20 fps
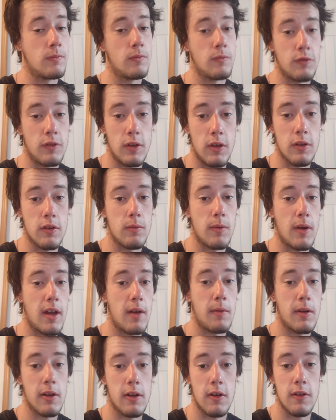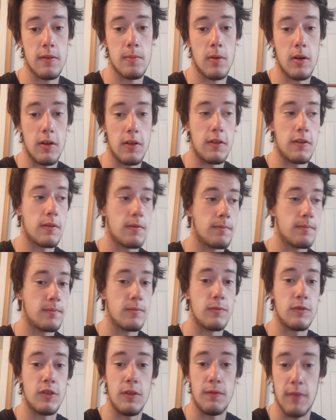She looked away and went and got Smarties.
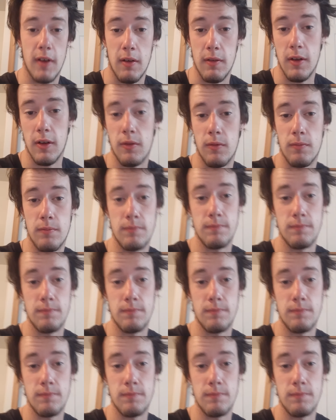She found out.